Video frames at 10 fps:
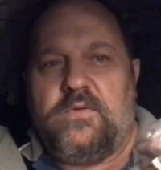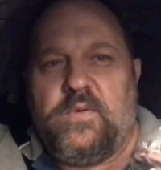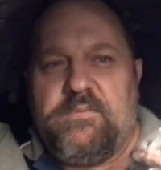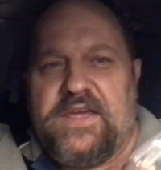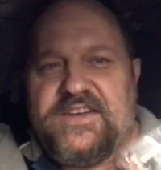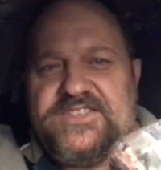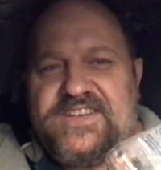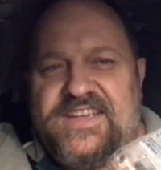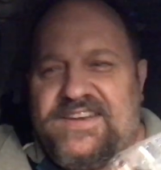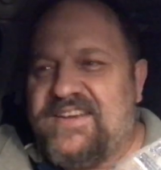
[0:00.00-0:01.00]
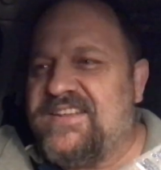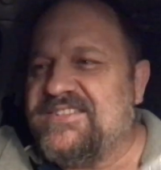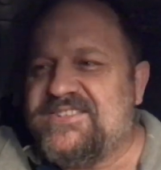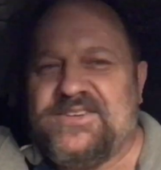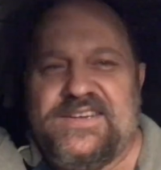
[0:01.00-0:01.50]
we managed to get it
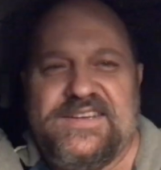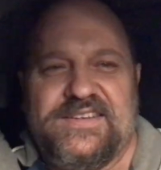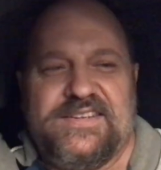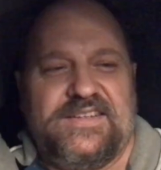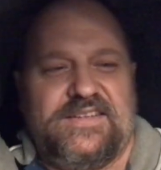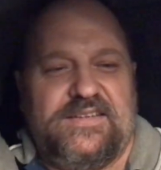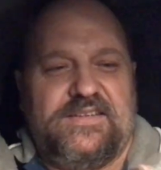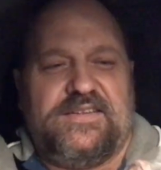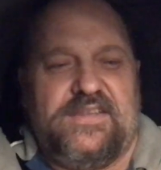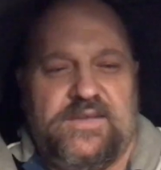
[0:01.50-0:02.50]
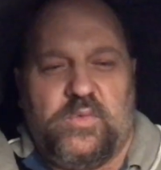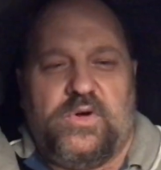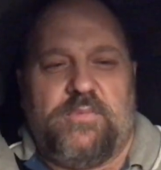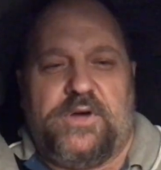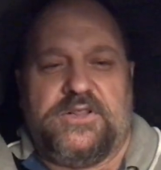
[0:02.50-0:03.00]
into a, a
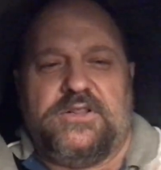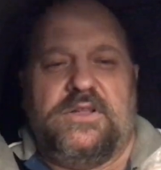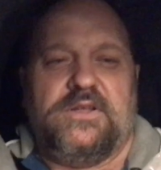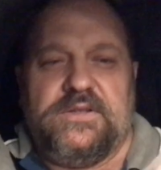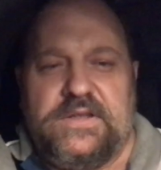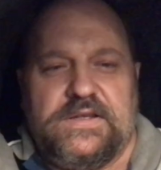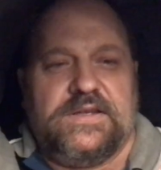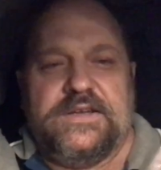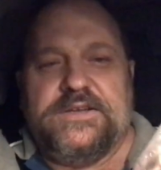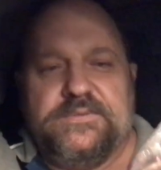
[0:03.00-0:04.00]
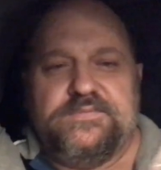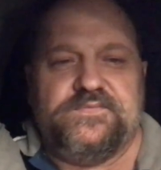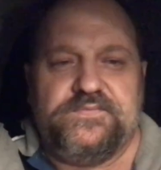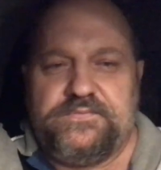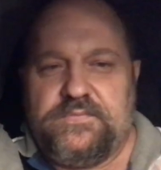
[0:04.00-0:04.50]
water bottle
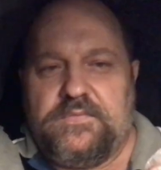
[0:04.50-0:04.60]
um,